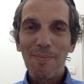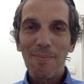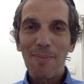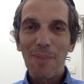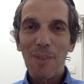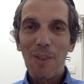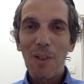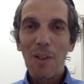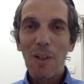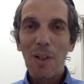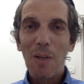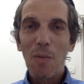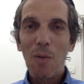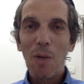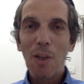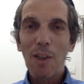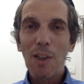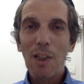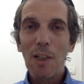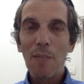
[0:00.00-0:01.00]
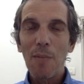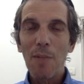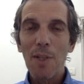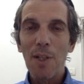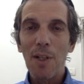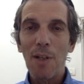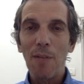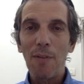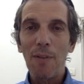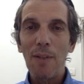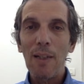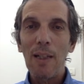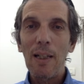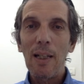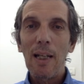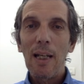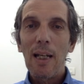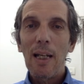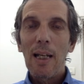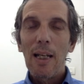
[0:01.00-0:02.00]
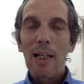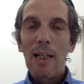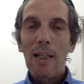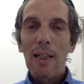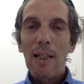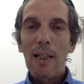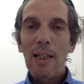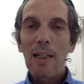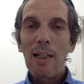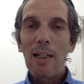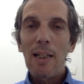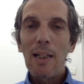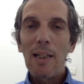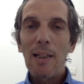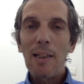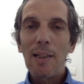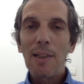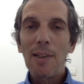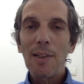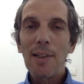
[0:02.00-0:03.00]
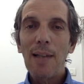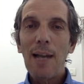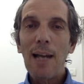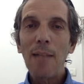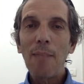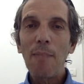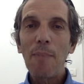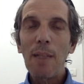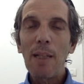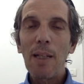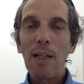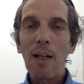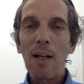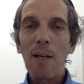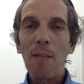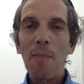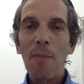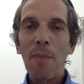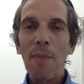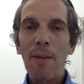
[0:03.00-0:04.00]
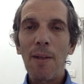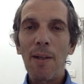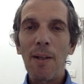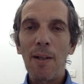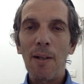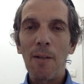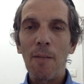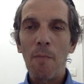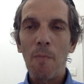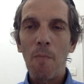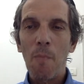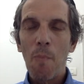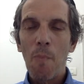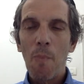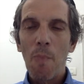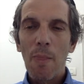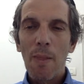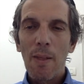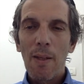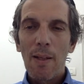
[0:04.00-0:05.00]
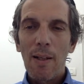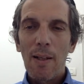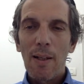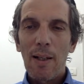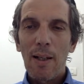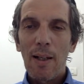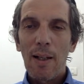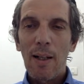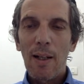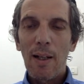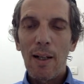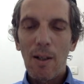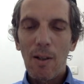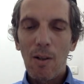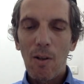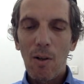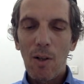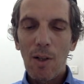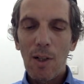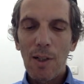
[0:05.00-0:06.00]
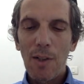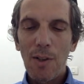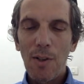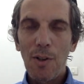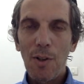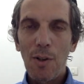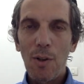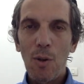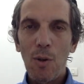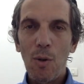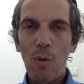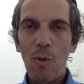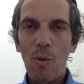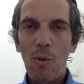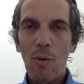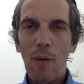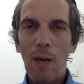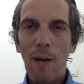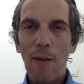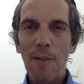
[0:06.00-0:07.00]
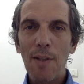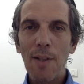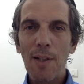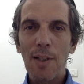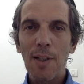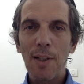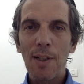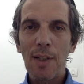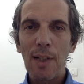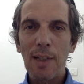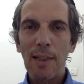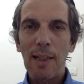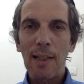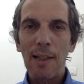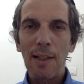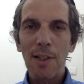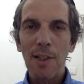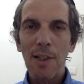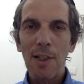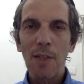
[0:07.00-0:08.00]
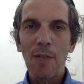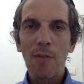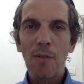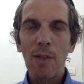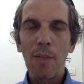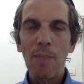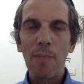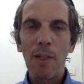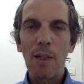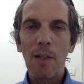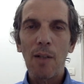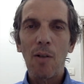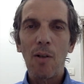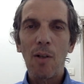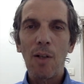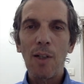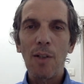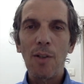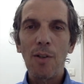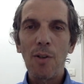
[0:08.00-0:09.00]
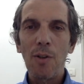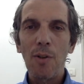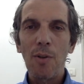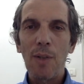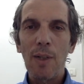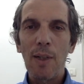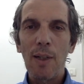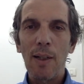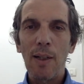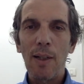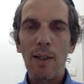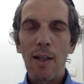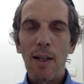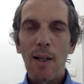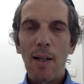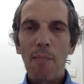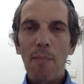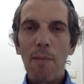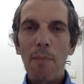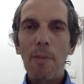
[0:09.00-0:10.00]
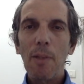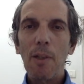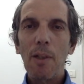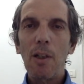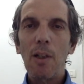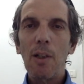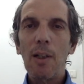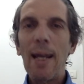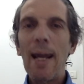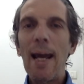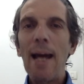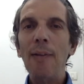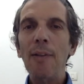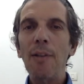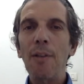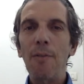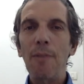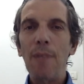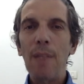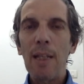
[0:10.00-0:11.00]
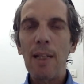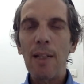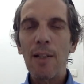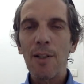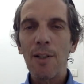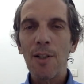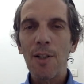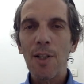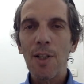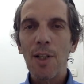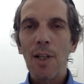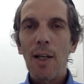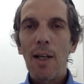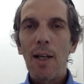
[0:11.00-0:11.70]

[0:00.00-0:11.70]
He worked on himself. He he does not become the, uh, according to obviously let's not take this literally, but according to the biblical account of years,